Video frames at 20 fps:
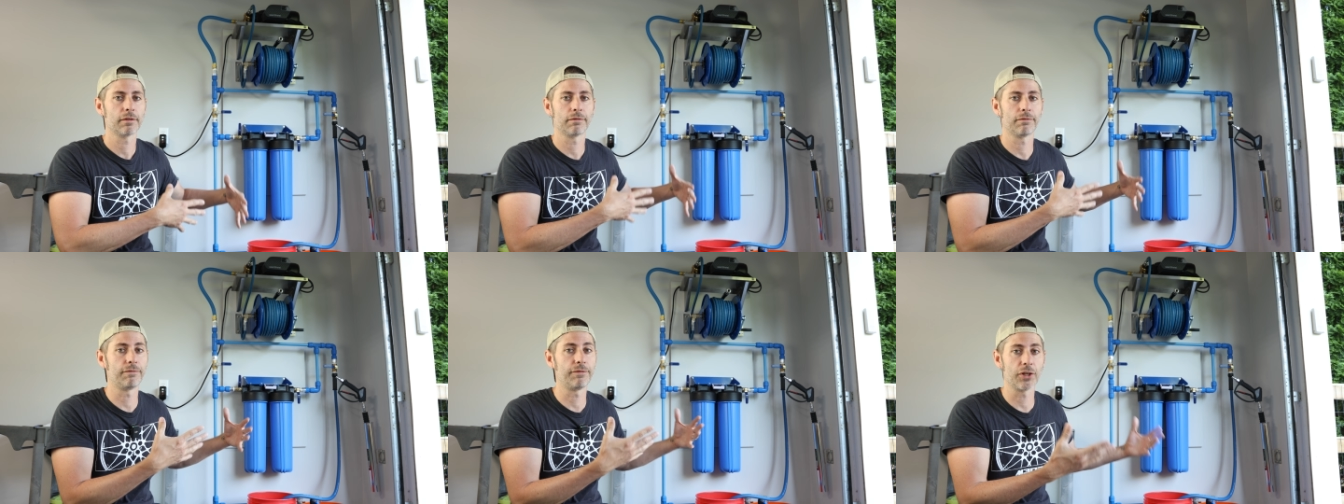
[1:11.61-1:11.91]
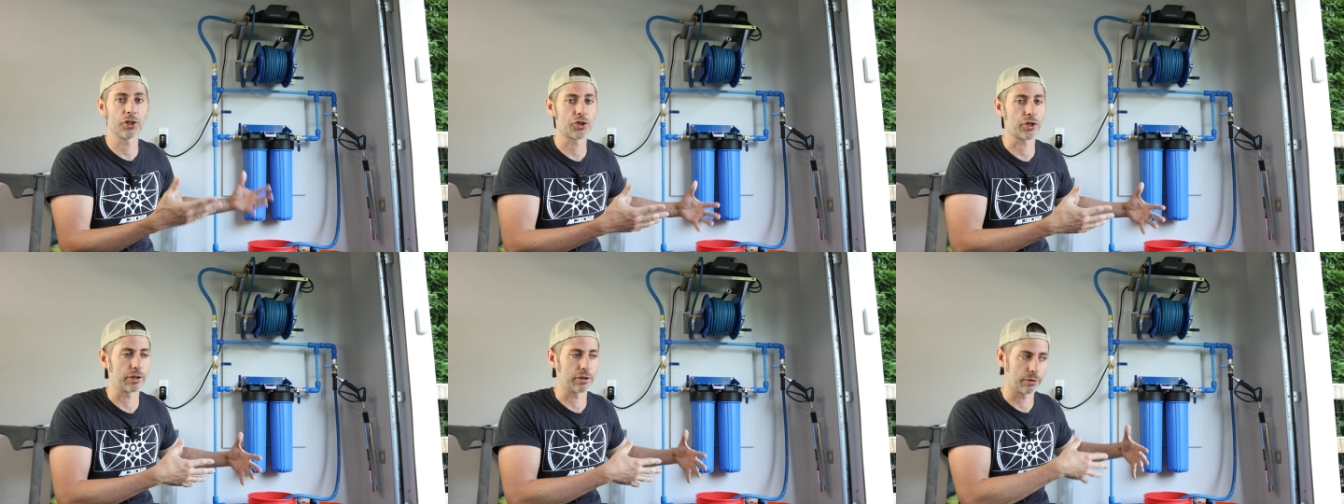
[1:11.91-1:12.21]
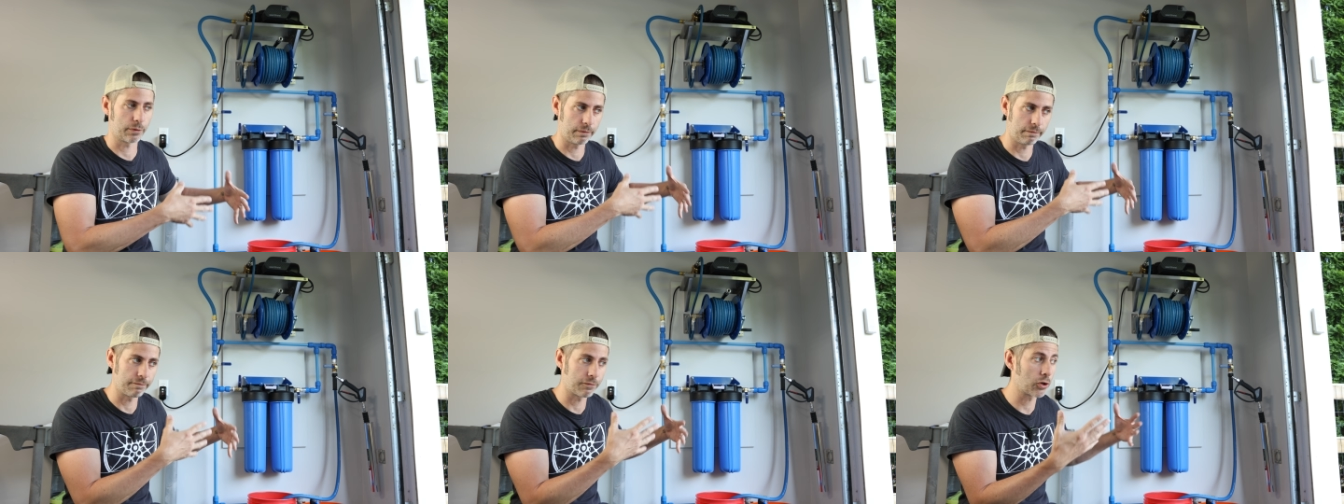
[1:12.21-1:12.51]

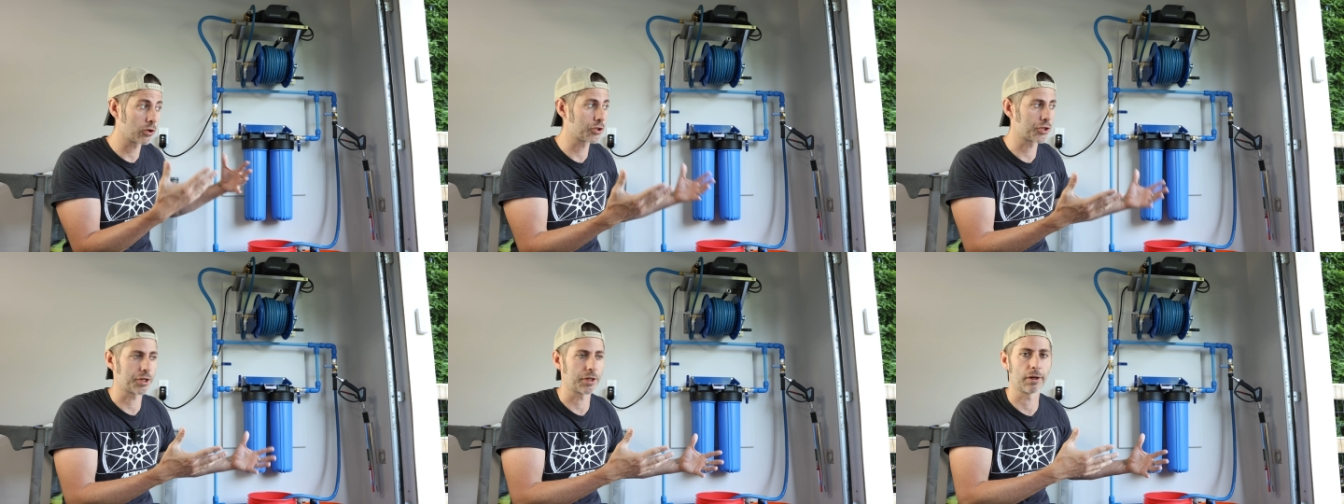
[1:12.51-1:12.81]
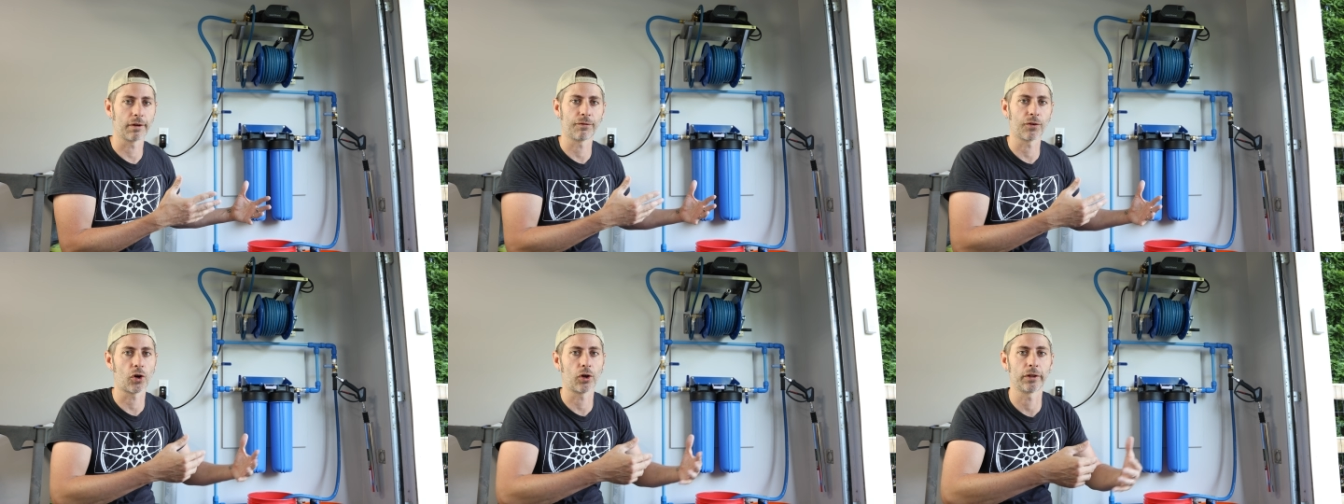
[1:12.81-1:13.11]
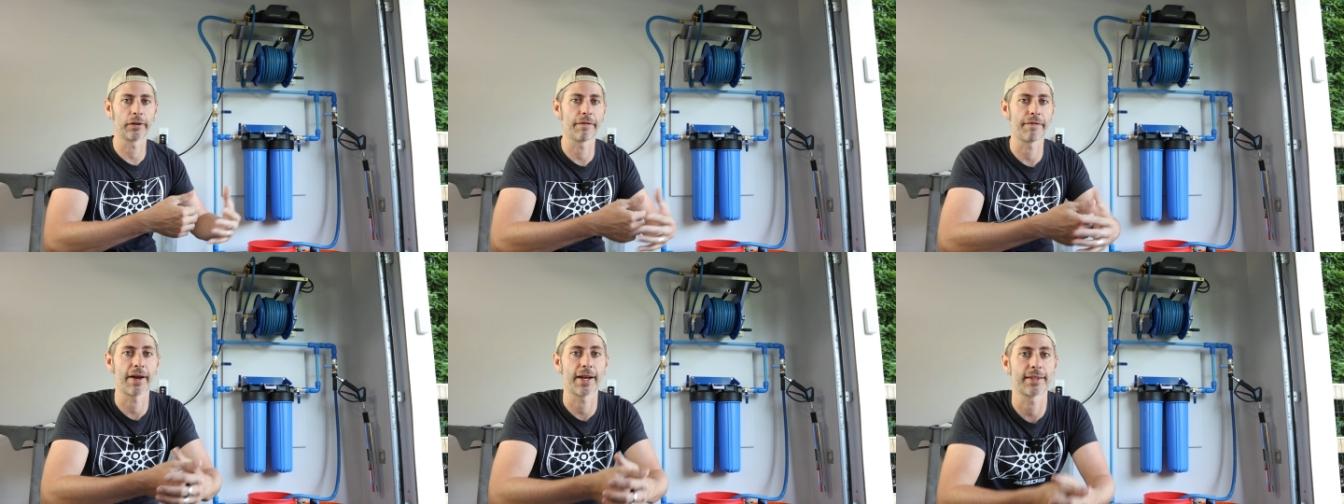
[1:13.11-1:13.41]
version of
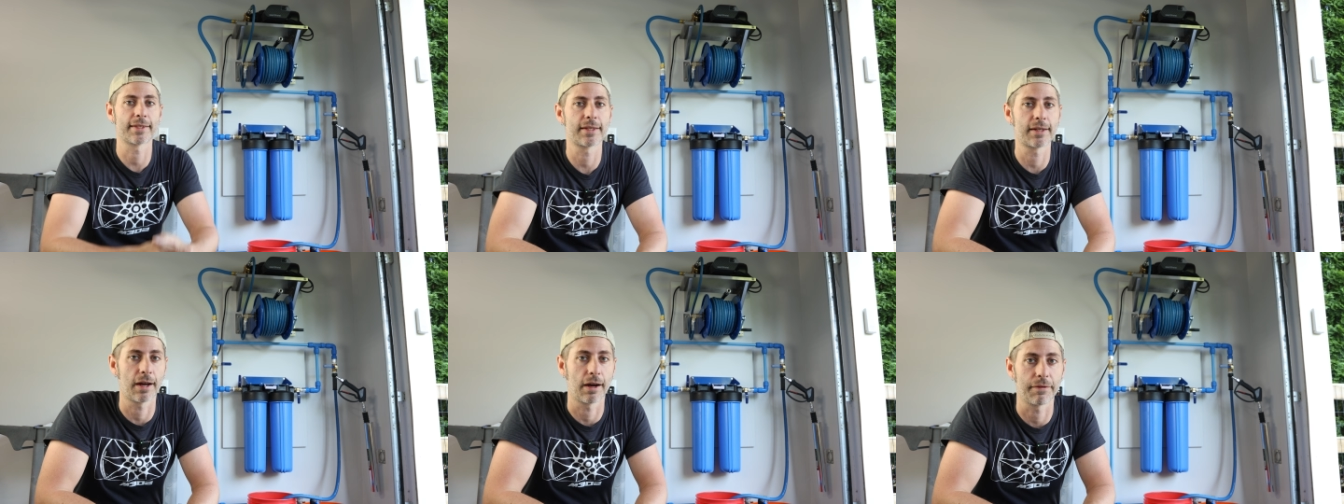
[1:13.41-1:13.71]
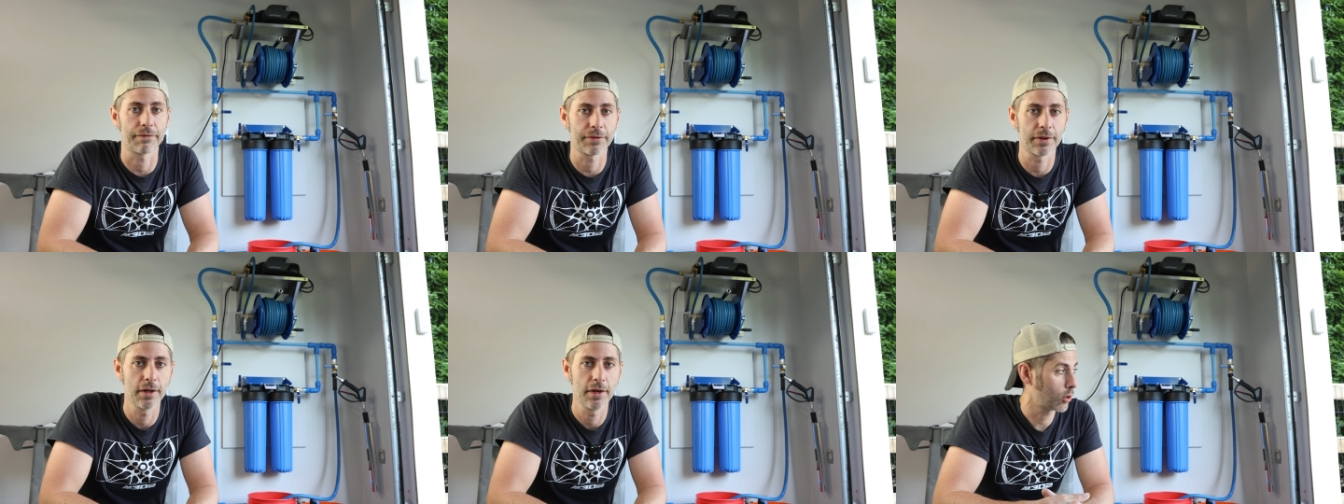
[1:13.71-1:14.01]
all of that stuff.